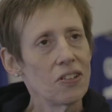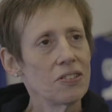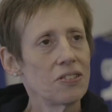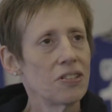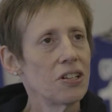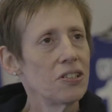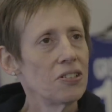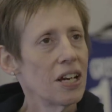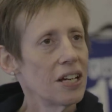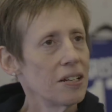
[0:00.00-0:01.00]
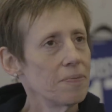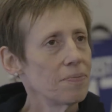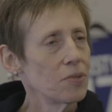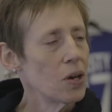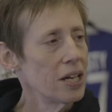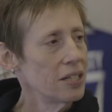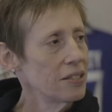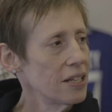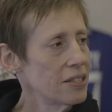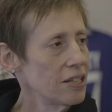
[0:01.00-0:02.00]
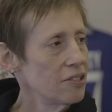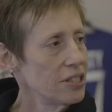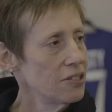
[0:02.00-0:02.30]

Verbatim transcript: gone through um, quite a, a, serious